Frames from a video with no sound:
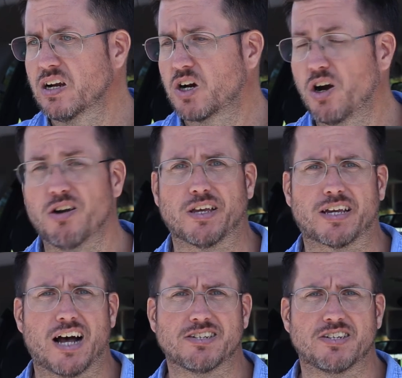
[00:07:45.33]
currently
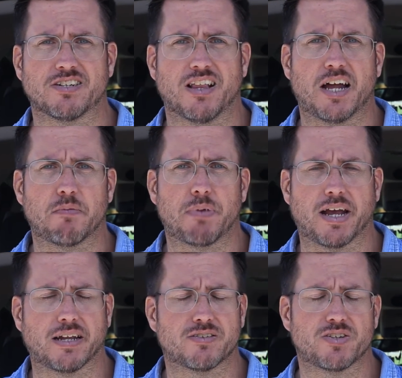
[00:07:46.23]
causes a lot of
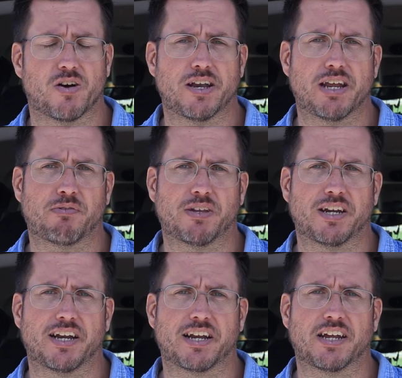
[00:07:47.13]
pain. So I definitely
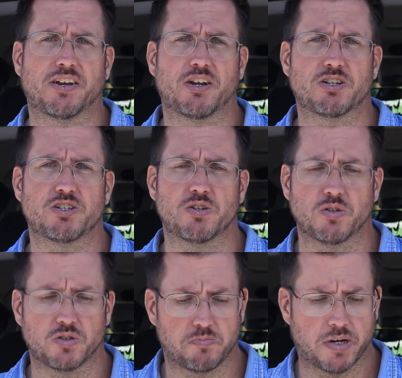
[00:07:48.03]
need to get new
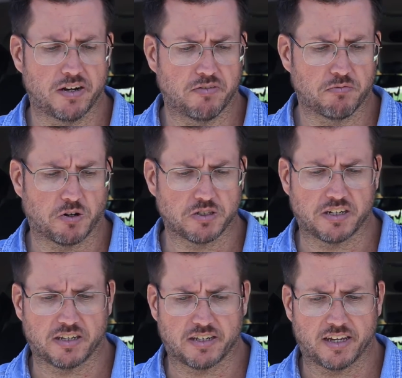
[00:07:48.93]
shoes, but
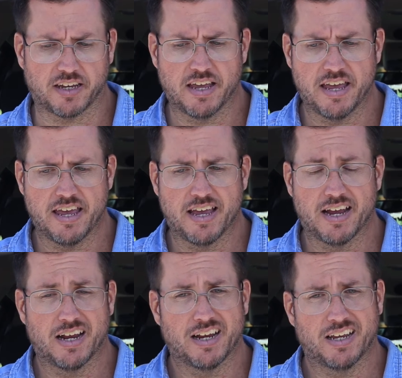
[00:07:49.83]
unfortunately,
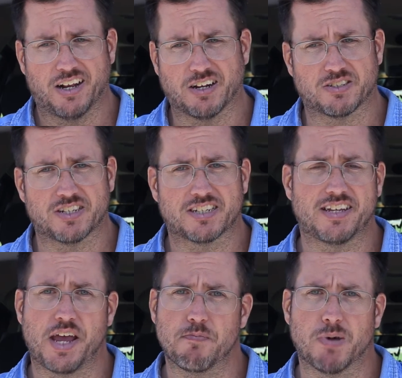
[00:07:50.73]
6
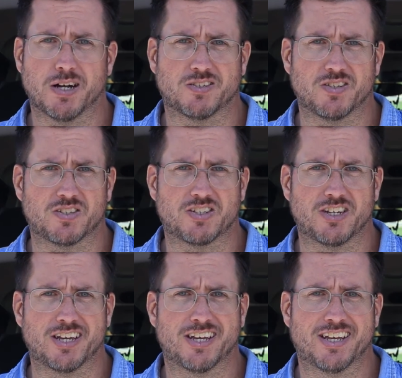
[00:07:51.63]
to 8 months is
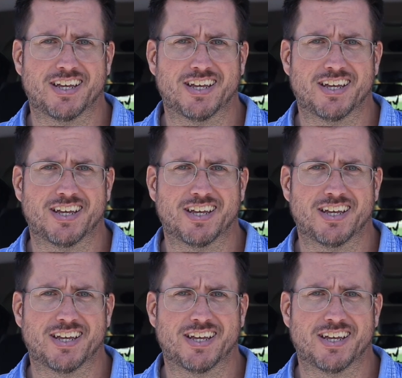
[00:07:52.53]
the